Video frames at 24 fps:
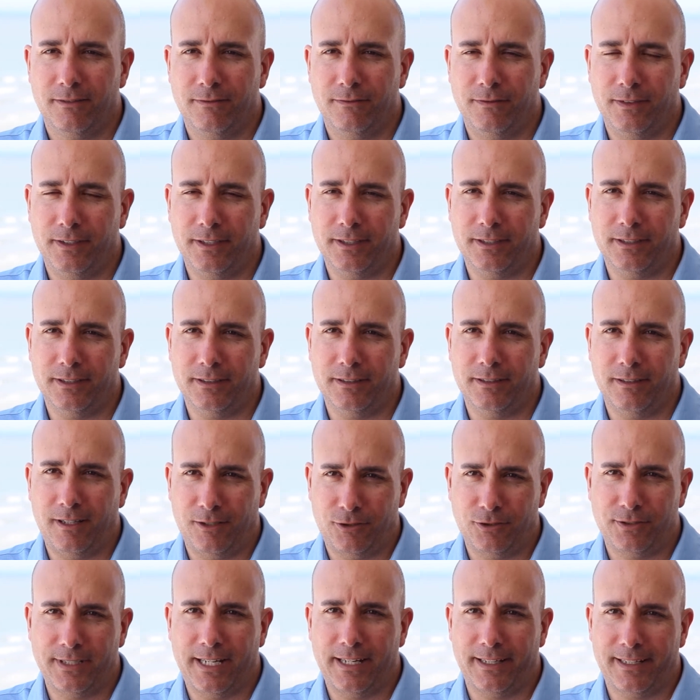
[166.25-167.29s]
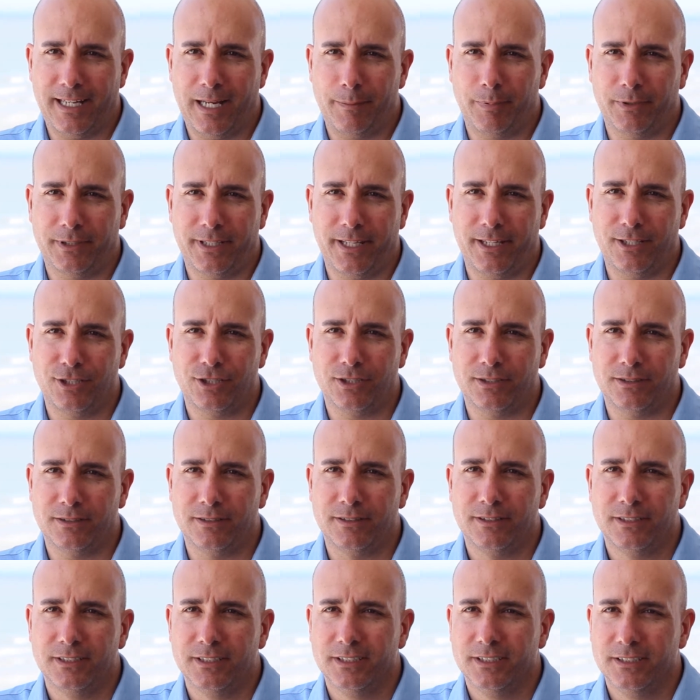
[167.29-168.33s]
via electrostatic application.
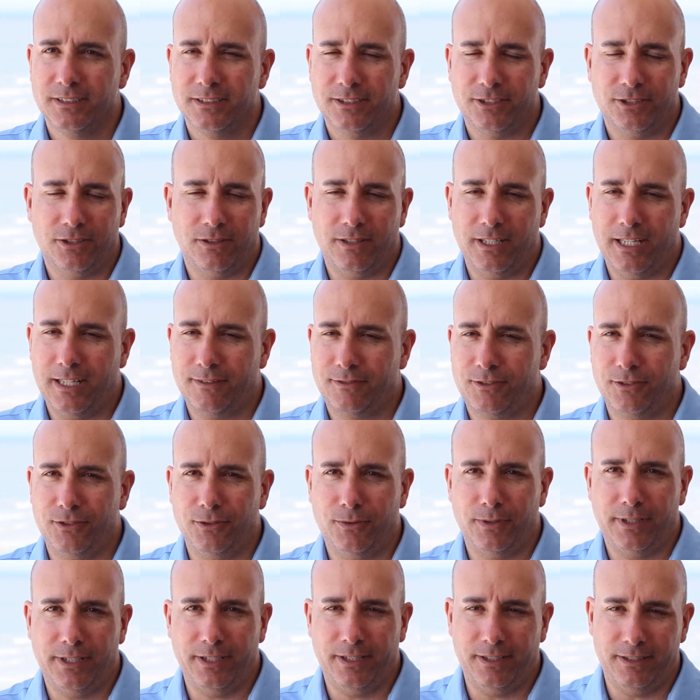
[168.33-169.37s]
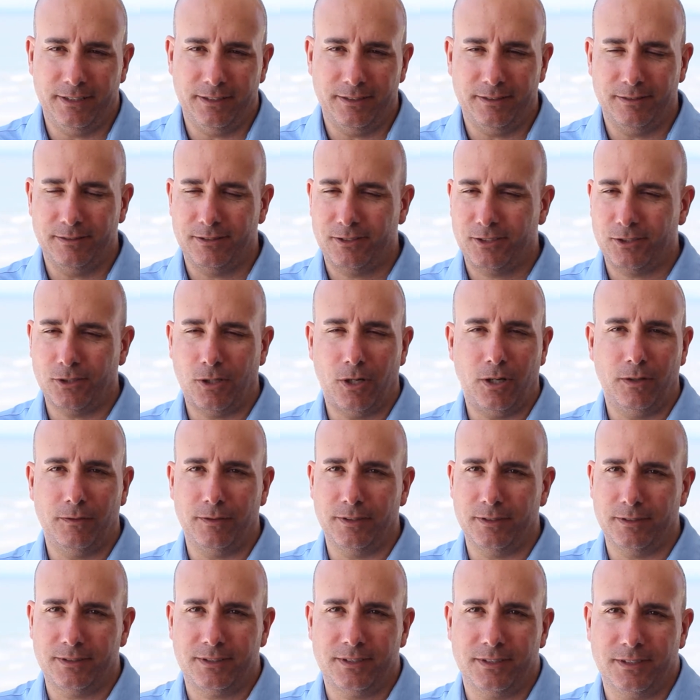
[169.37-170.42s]
You don't have to do any
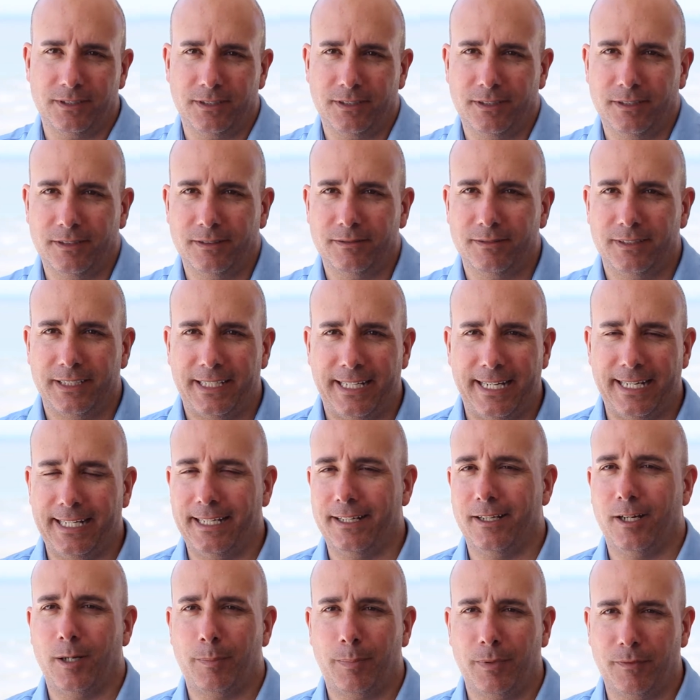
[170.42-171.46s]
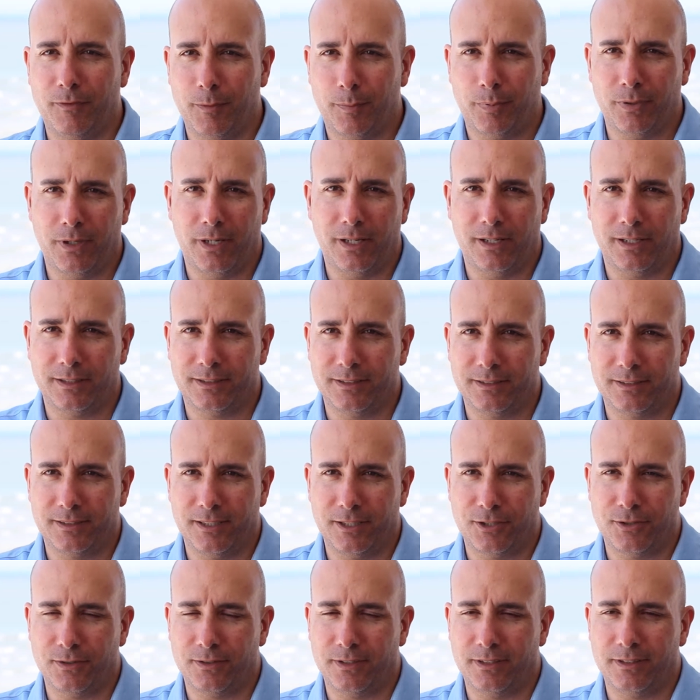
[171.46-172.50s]
solvent heating up of the product,
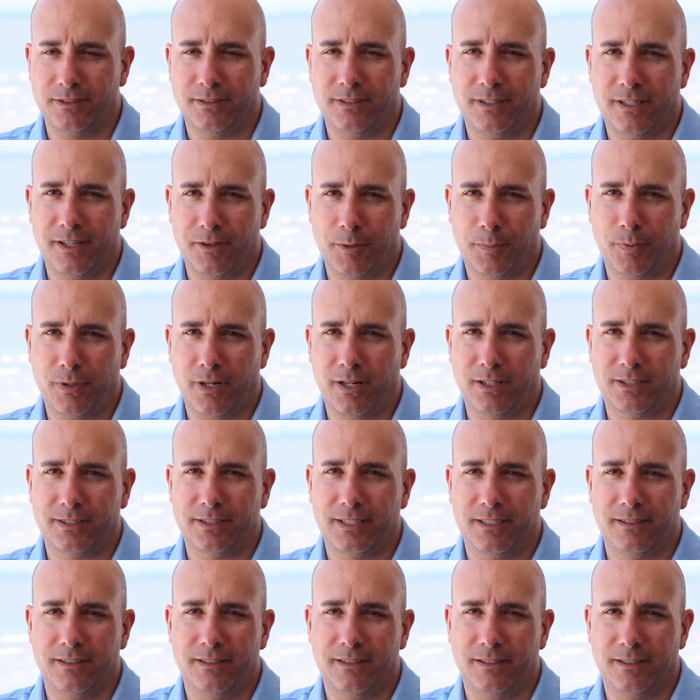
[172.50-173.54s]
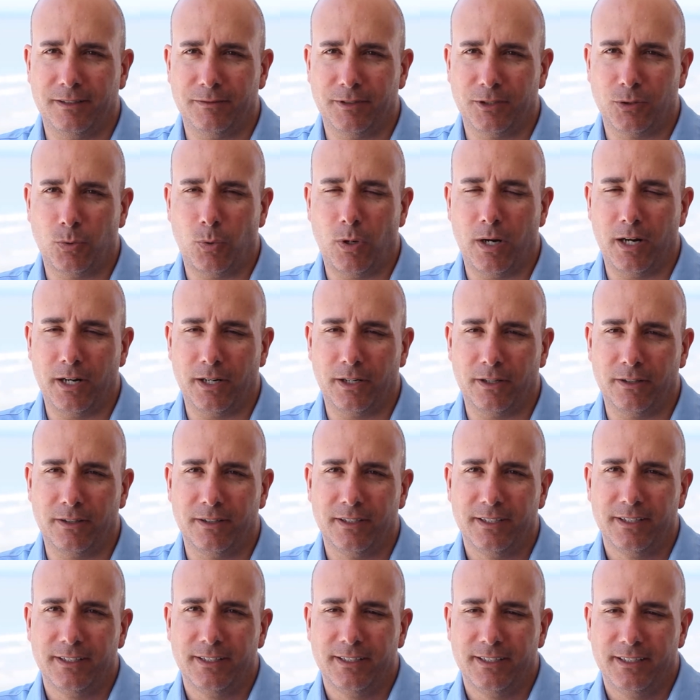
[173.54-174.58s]
etc., that other products require,
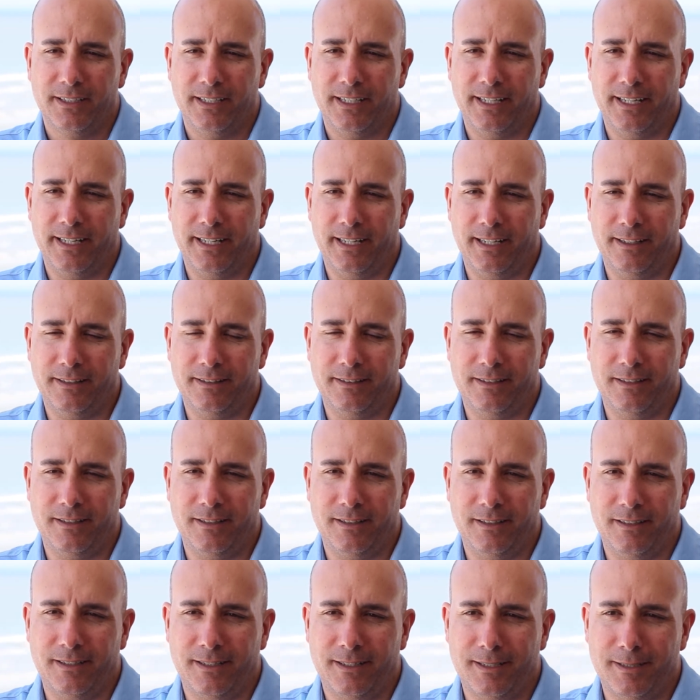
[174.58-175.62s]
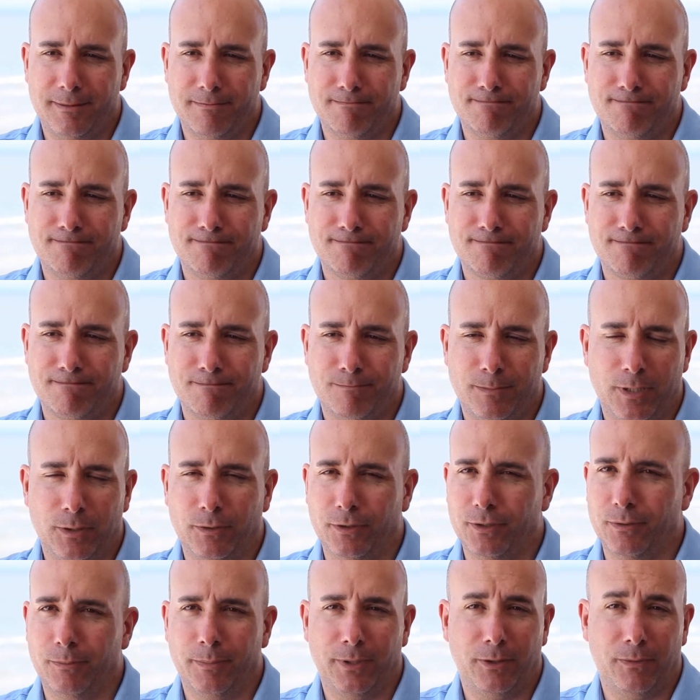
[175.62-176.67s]
and been
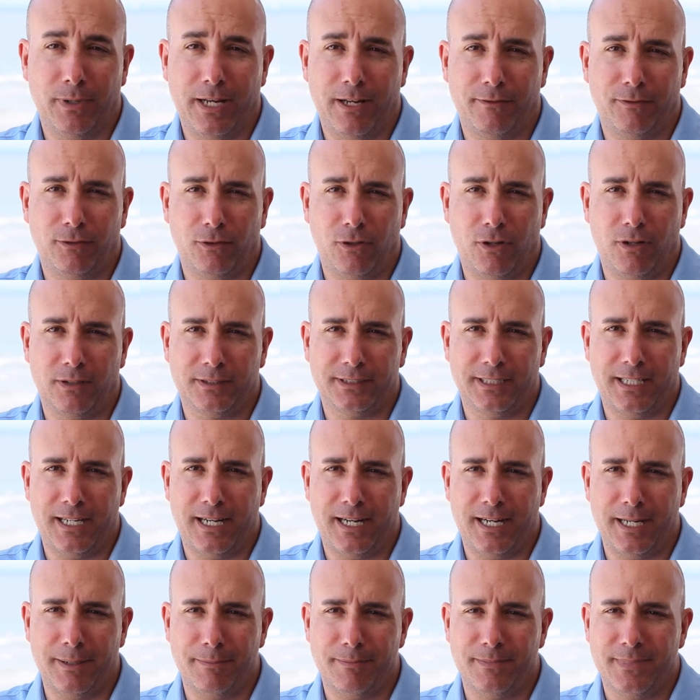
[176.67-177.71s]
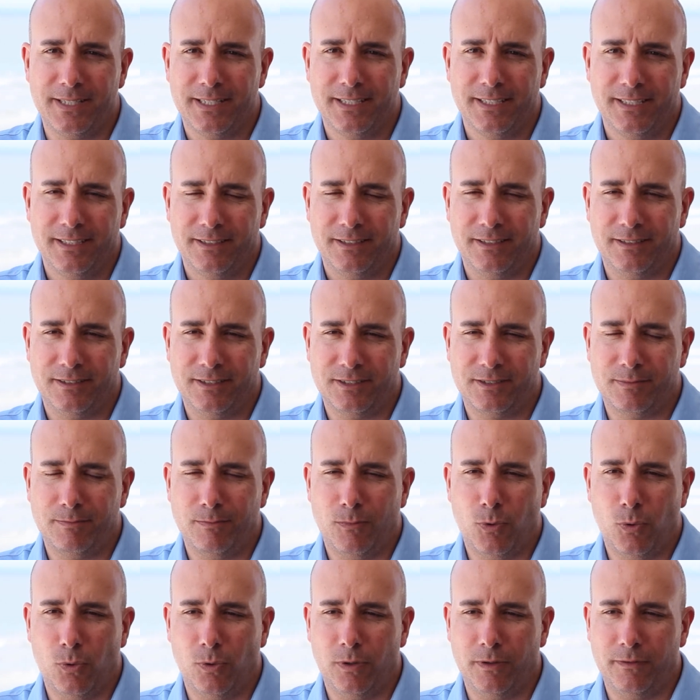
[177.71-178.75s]
around for a long time. Just
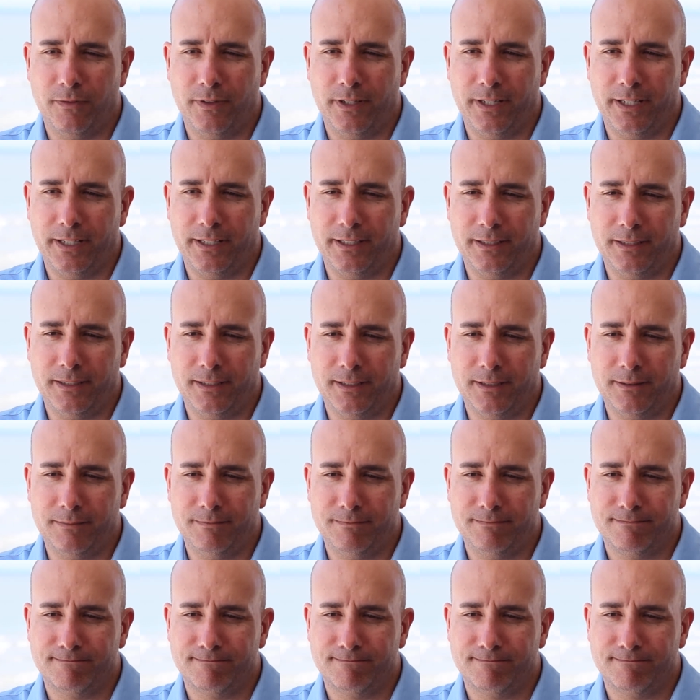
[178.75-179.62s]
more of a